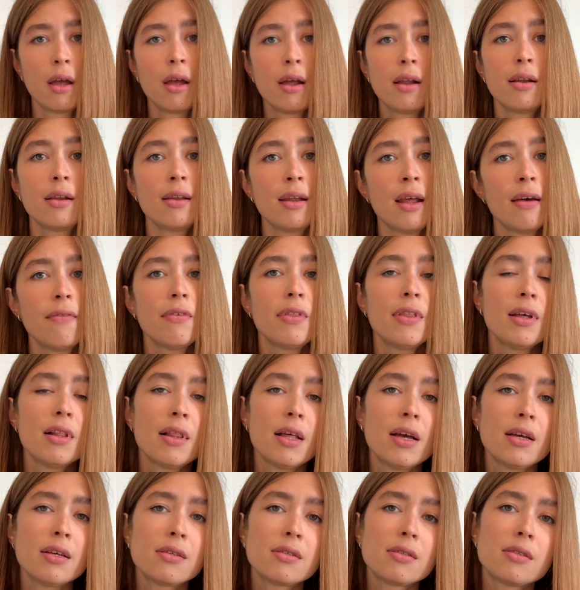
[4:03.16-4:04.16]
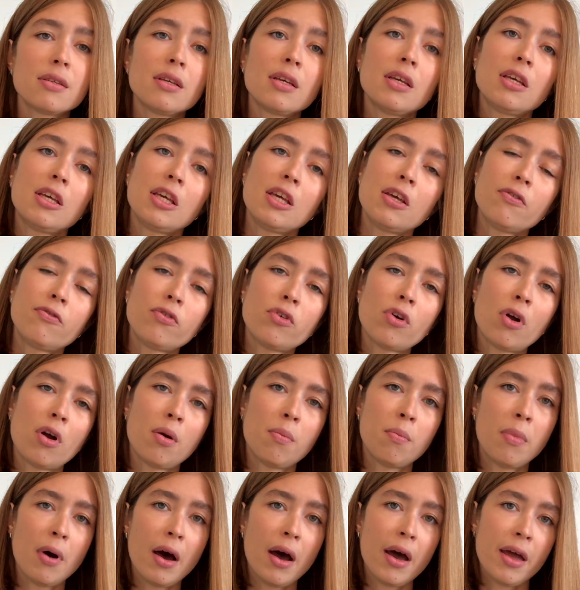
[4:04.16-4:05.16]
Nevertheless, if you are a
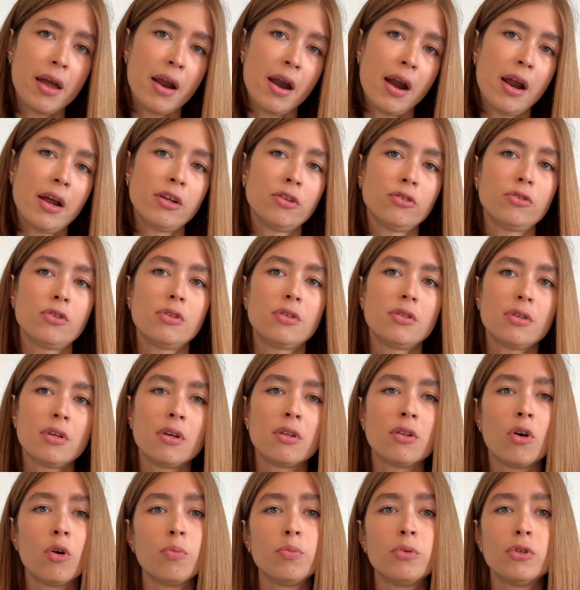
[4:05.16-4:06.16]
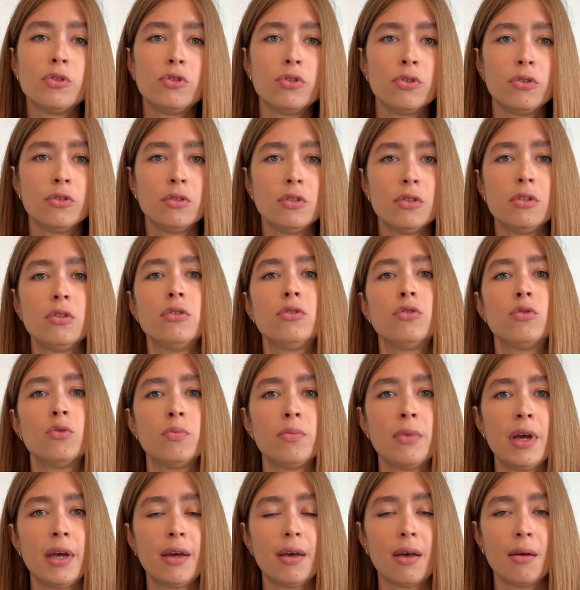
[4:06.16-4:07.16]
buyer and you see an opportunity to
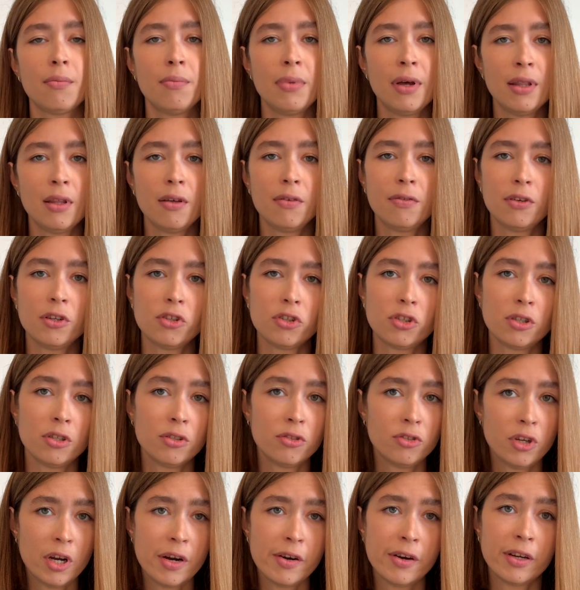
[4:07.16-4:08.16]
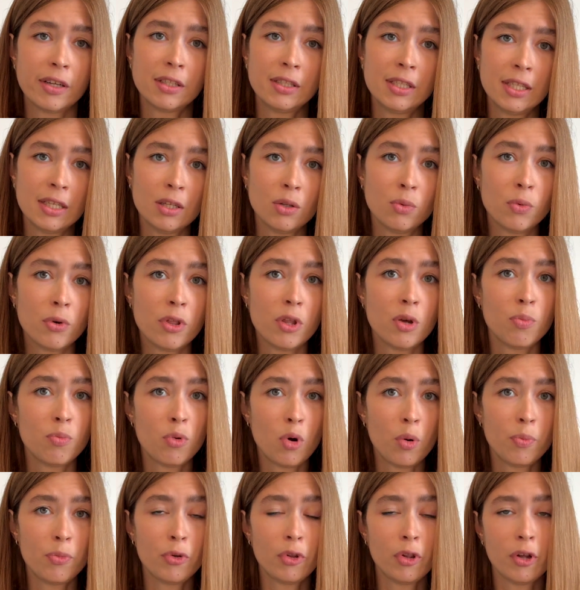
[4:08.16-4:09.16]
make a beneficial direct deal with a
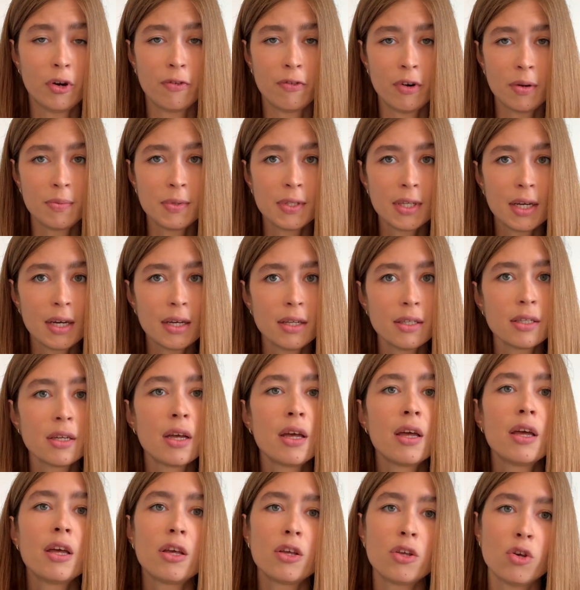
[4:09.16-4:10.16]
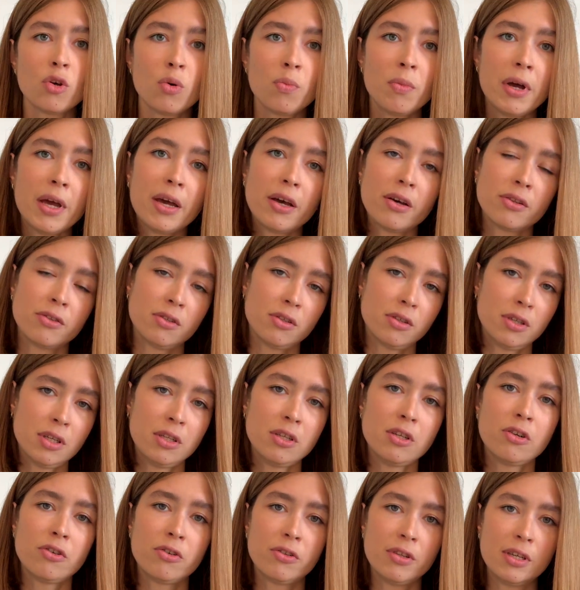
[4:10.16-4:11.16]
popular website, you may
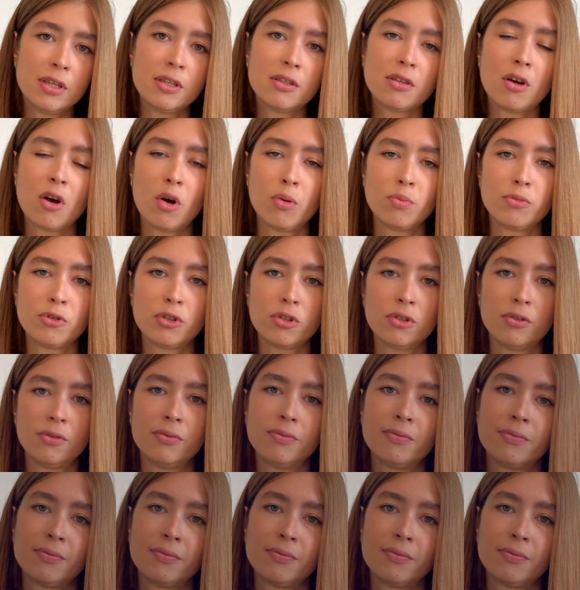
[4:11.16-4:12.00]
consider this option.